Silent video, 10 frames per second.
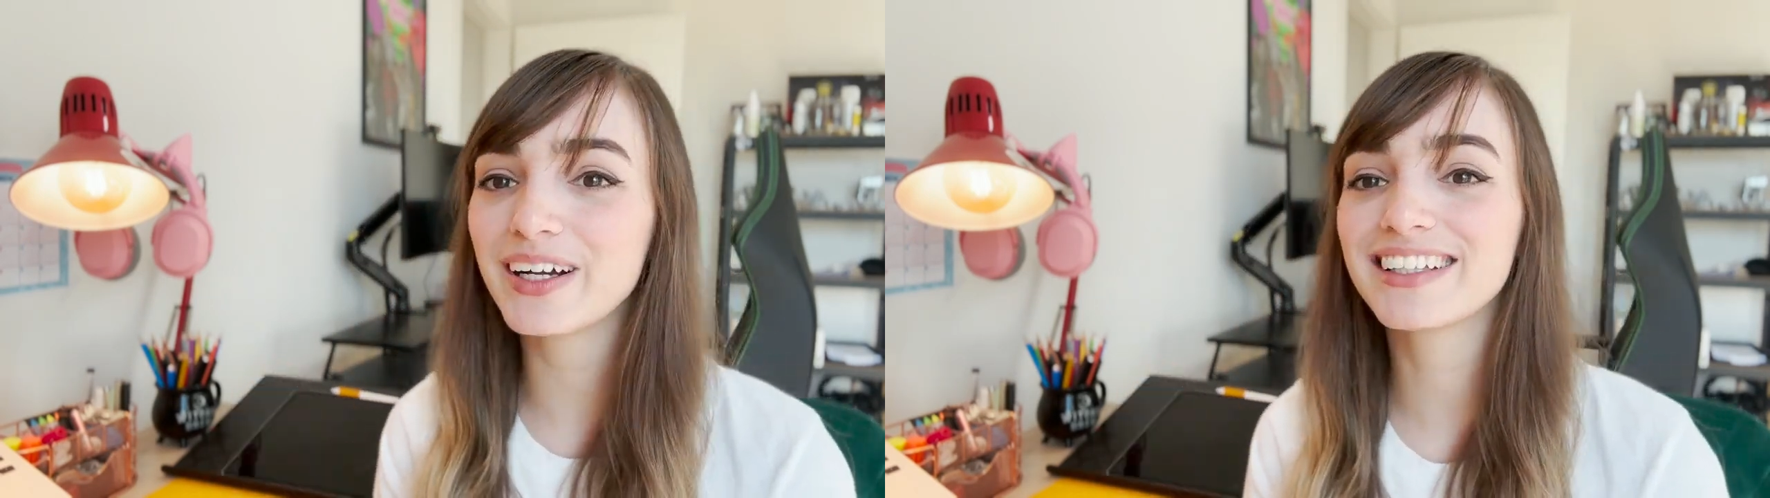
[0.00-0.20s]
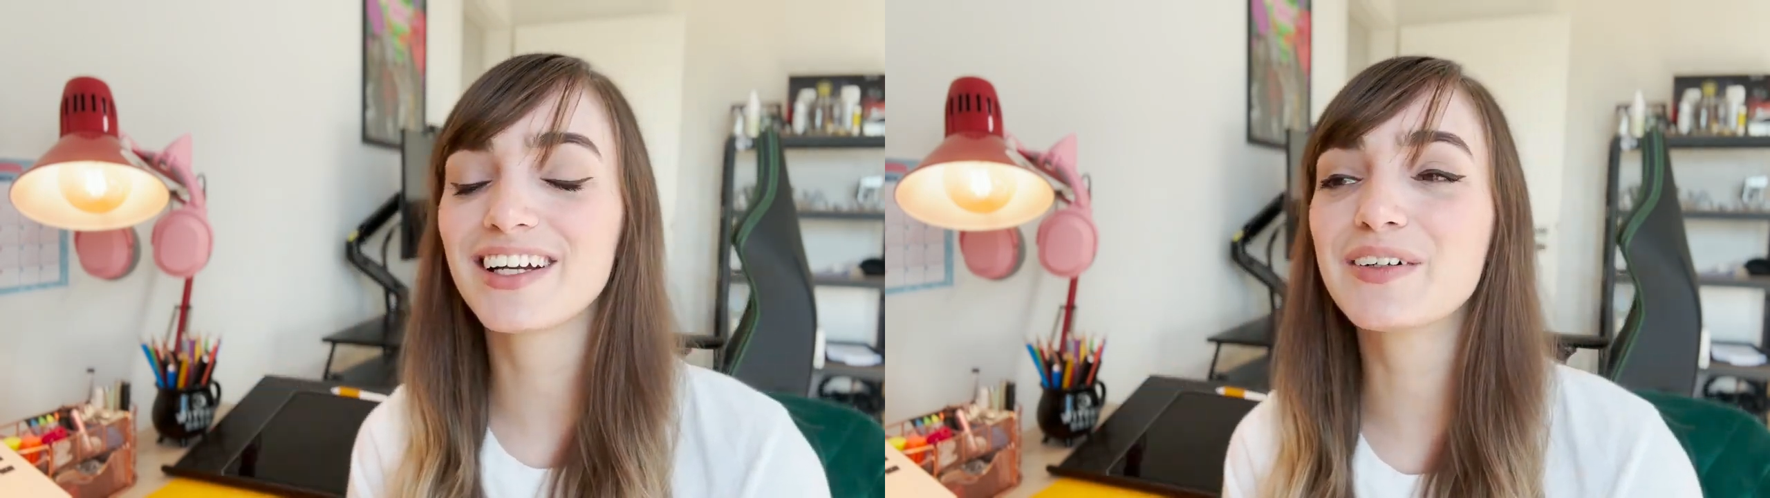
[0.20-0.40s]

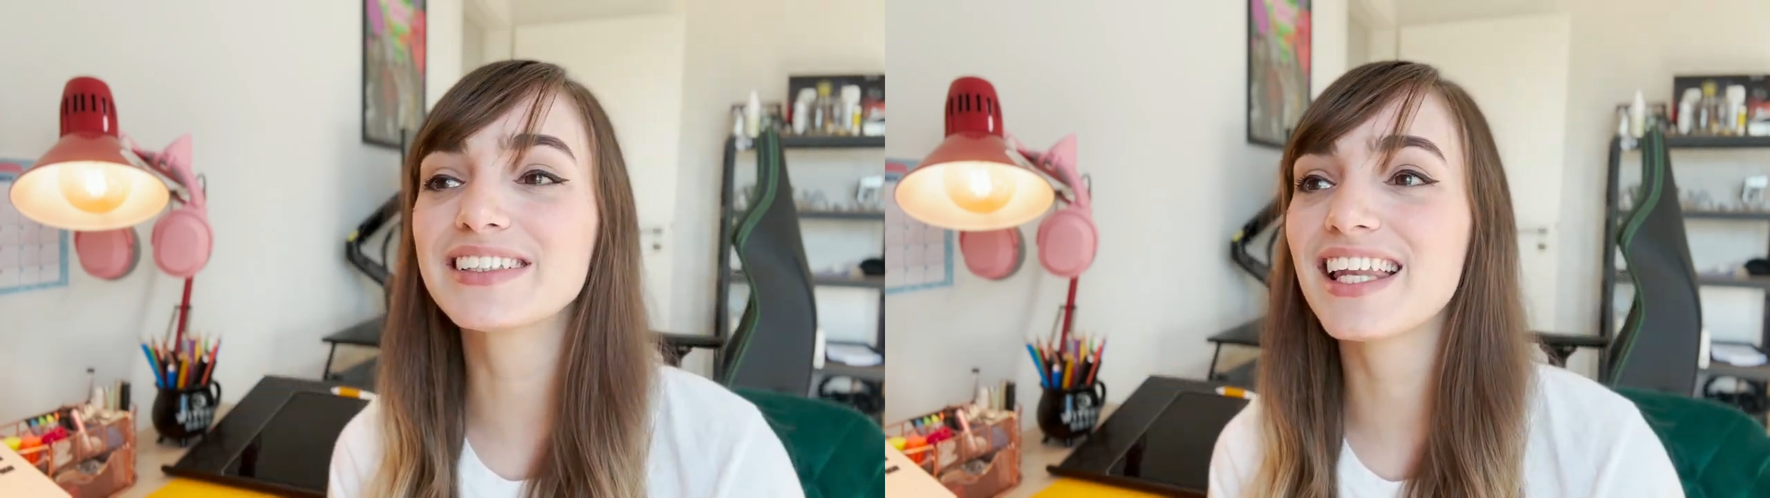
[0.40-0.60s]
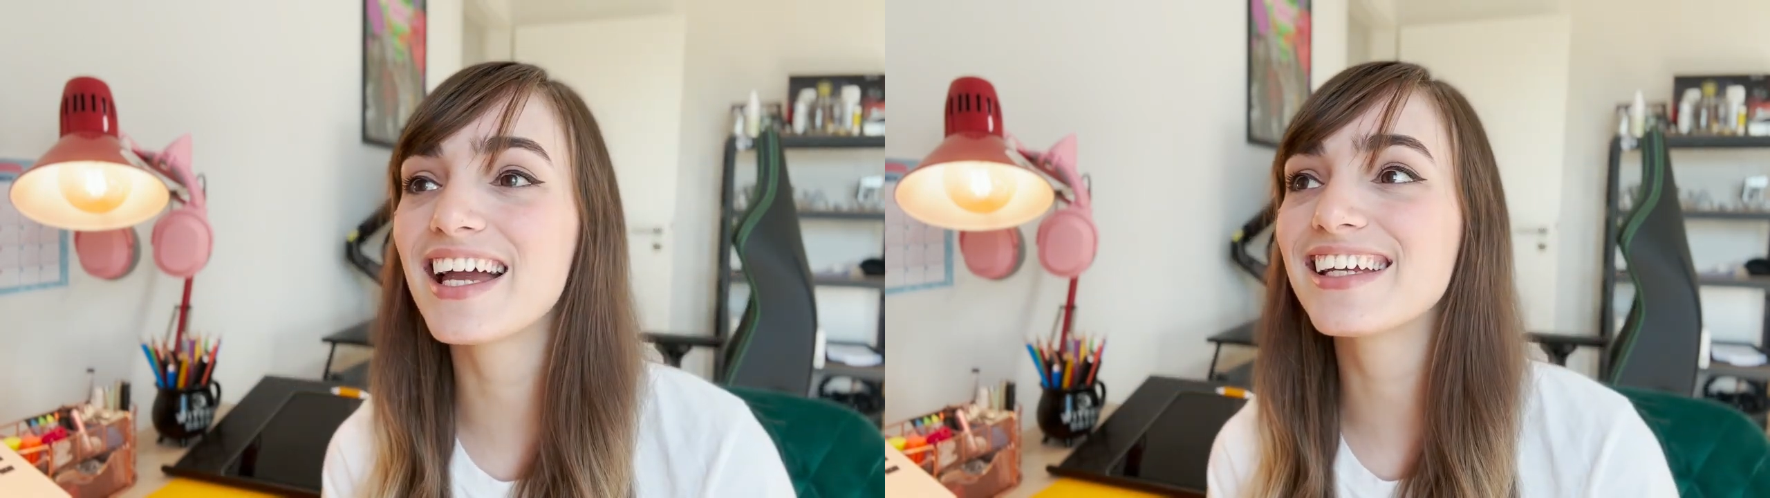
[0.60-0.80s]
And I
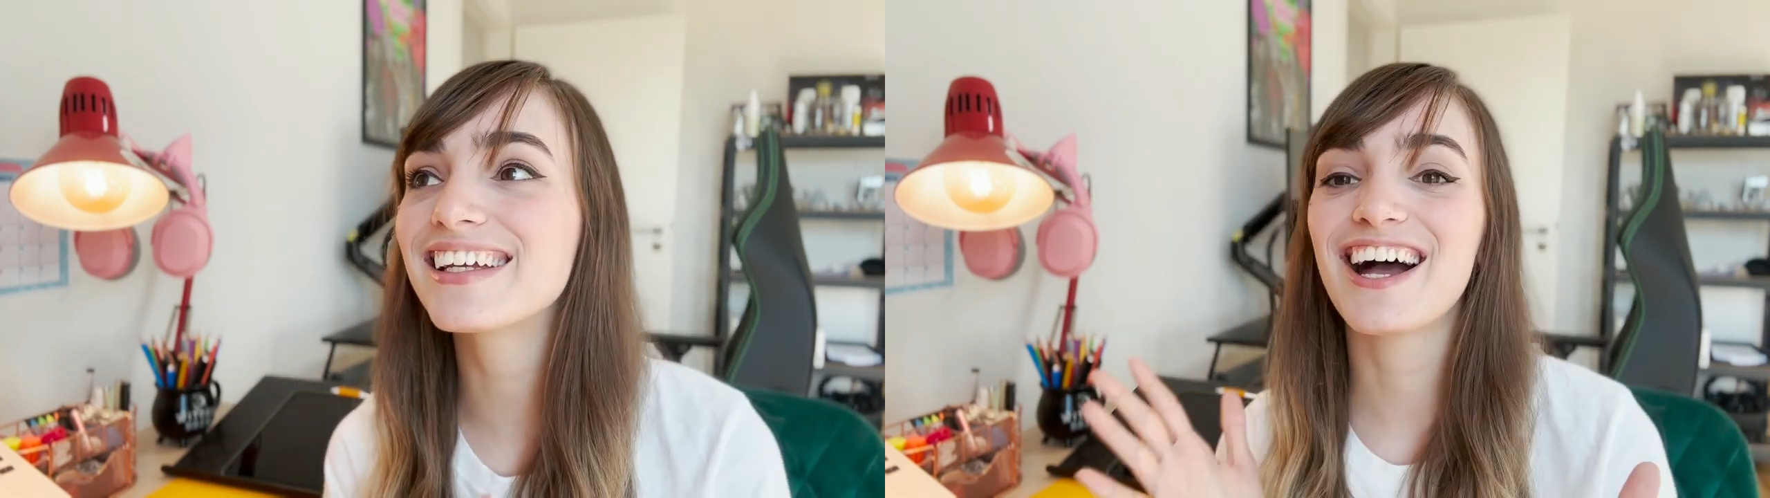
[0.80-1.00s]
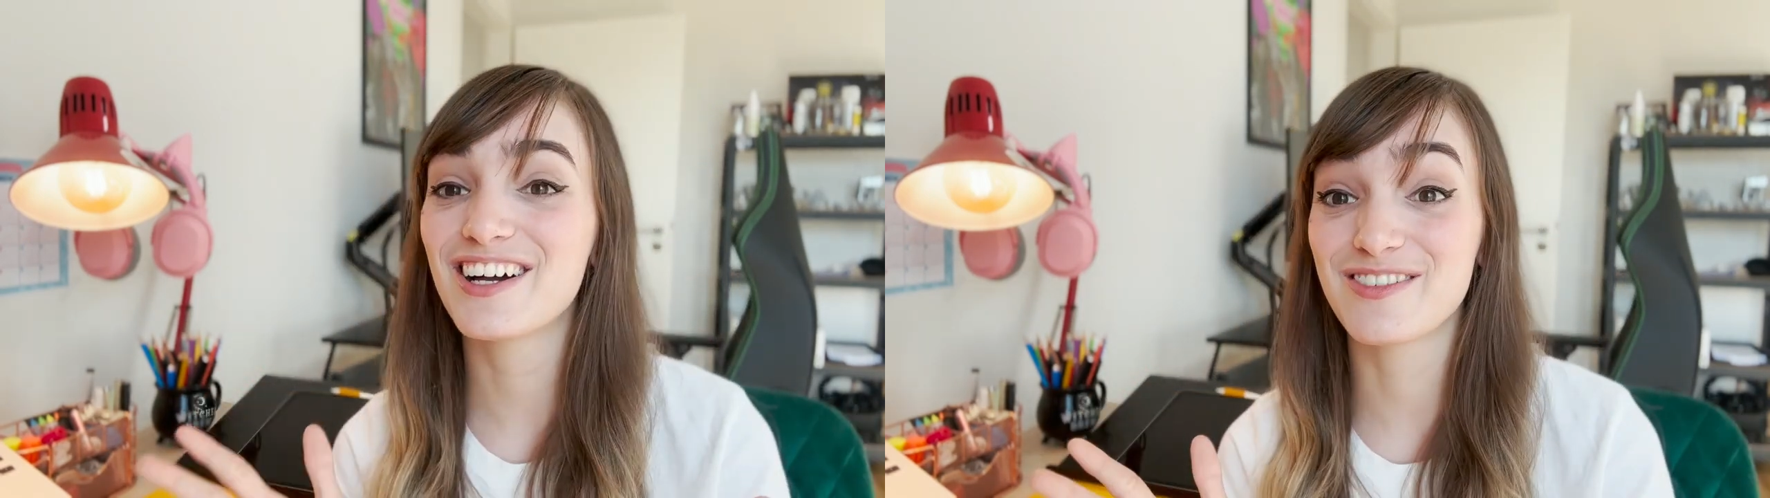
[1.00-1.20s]
was like,
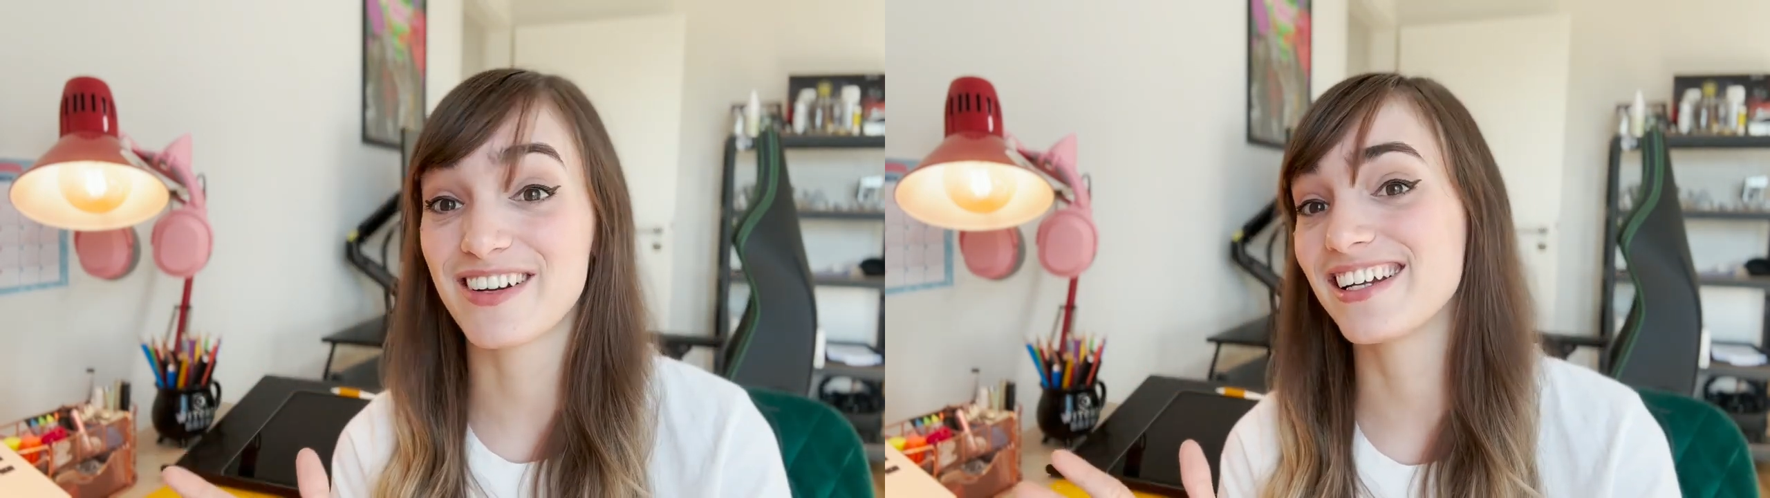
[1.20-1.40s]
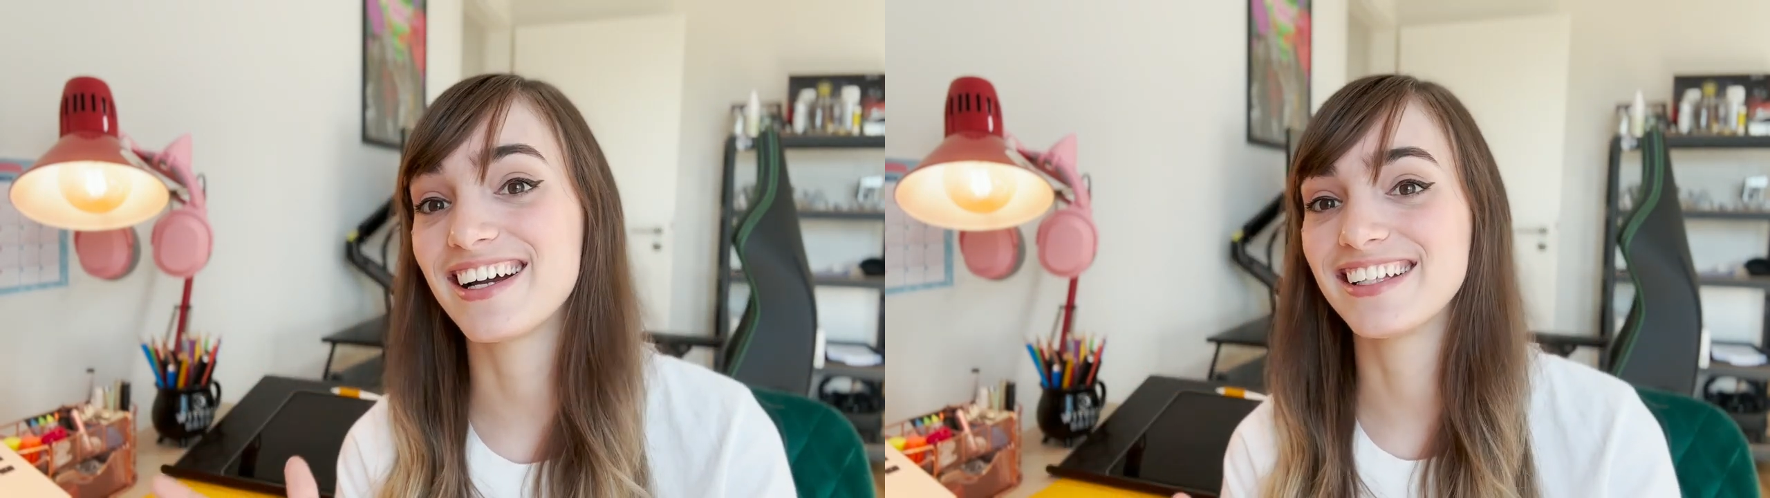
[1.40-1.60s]
oh
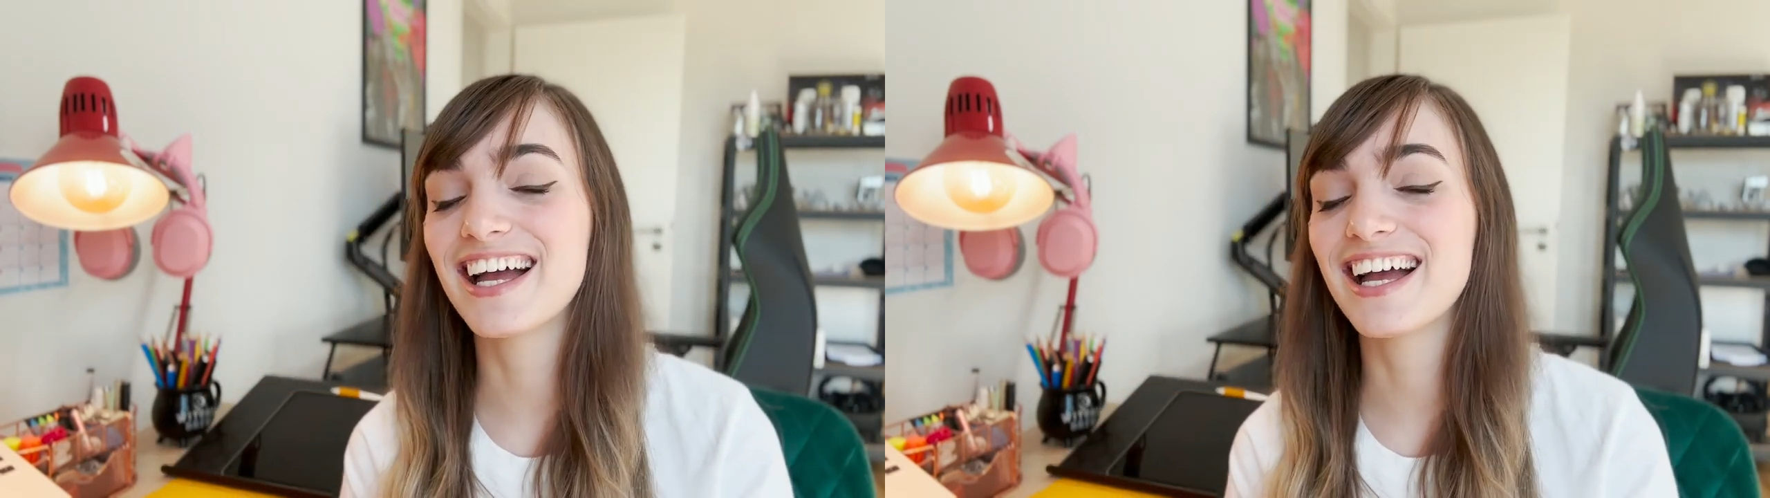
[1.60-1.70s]
my God,